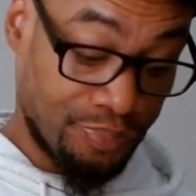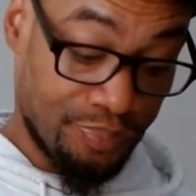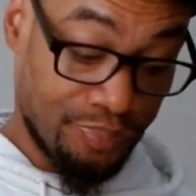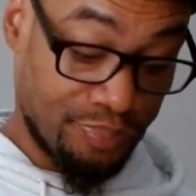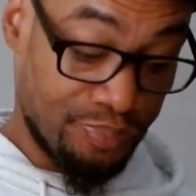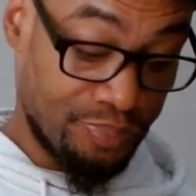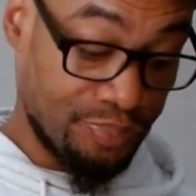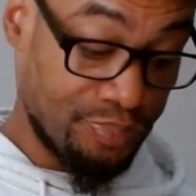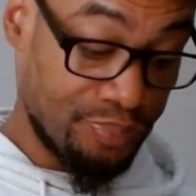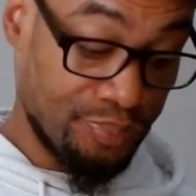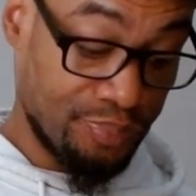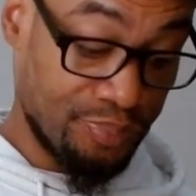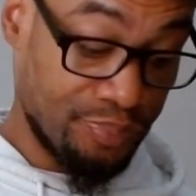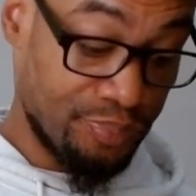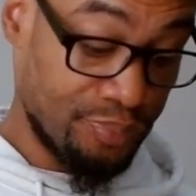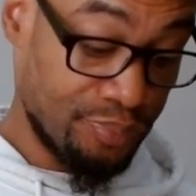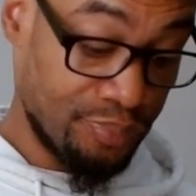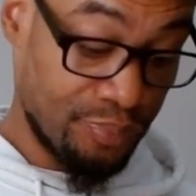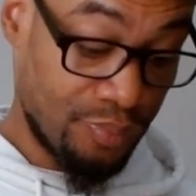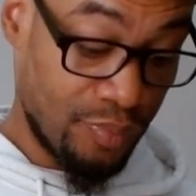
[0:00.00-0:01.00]

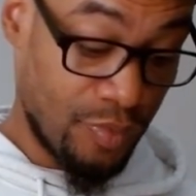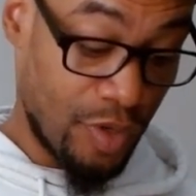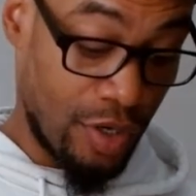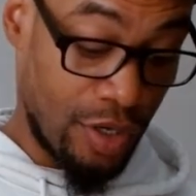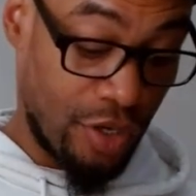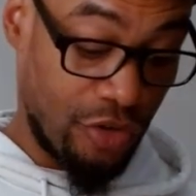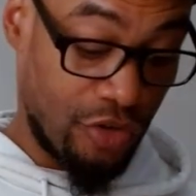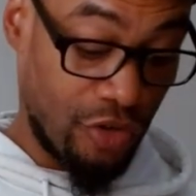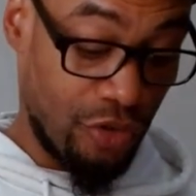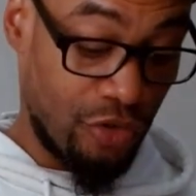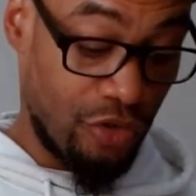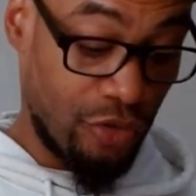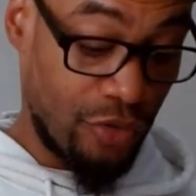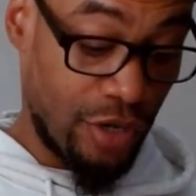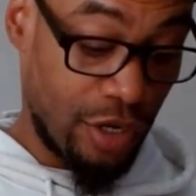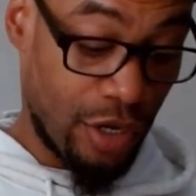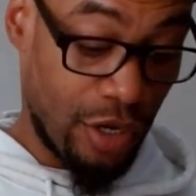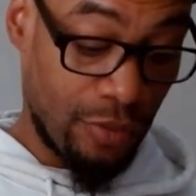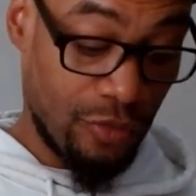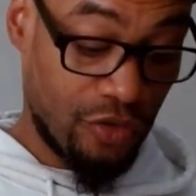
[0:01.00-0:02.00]
Mm-hmm. Look at Juju.
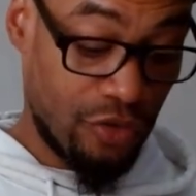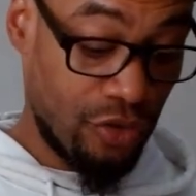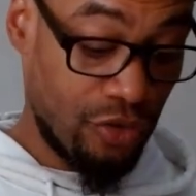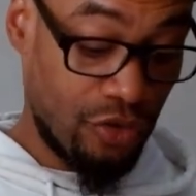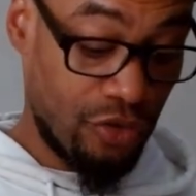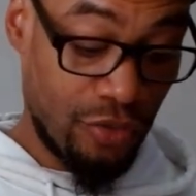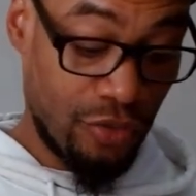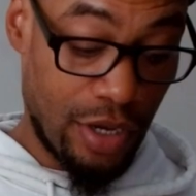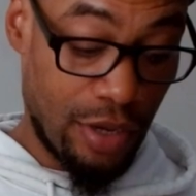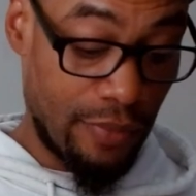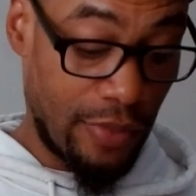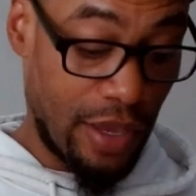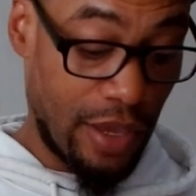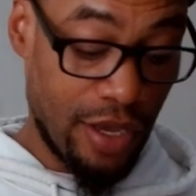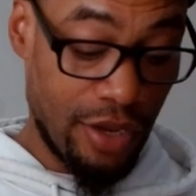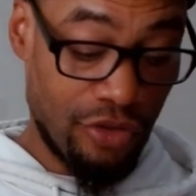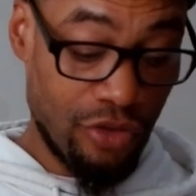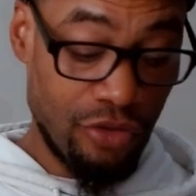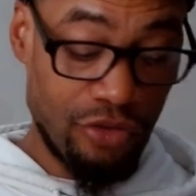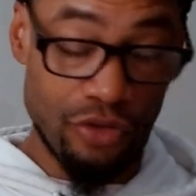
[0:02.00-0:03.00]
Here comes Juju. Yep, they
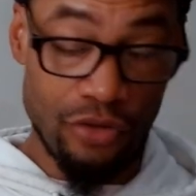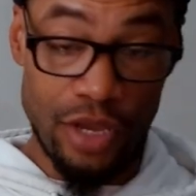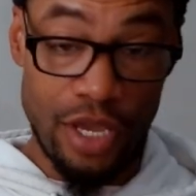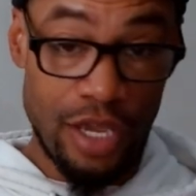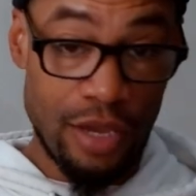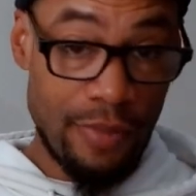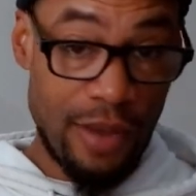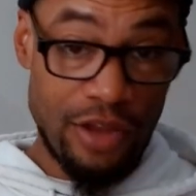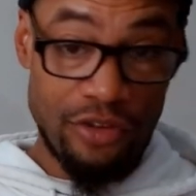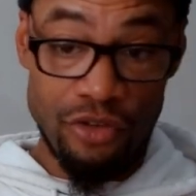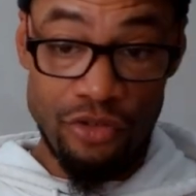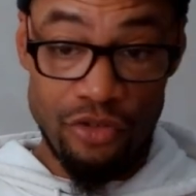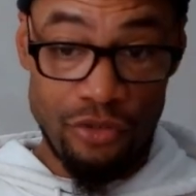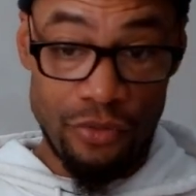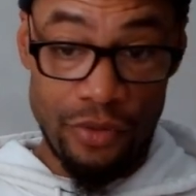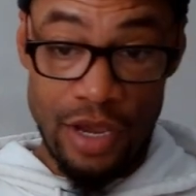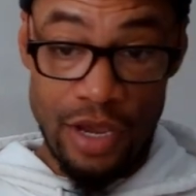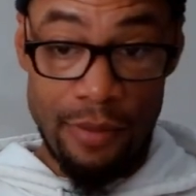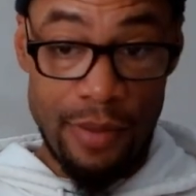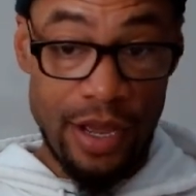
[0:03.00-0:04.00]
get Juju. They get bad Juju.
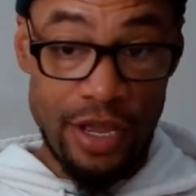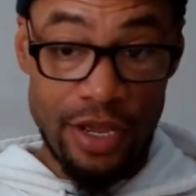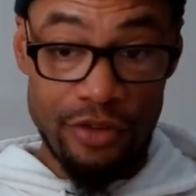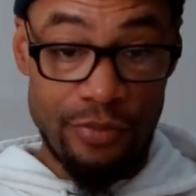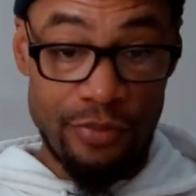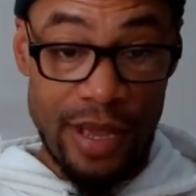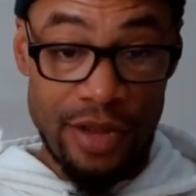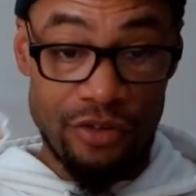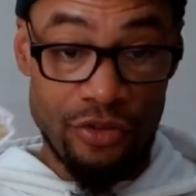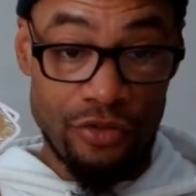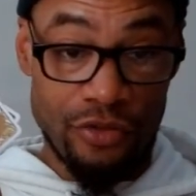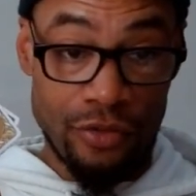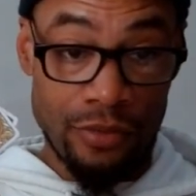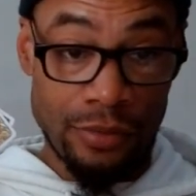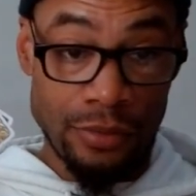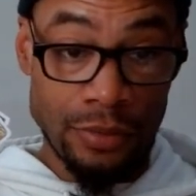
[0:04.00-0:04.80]
Everybody gets bad Juju.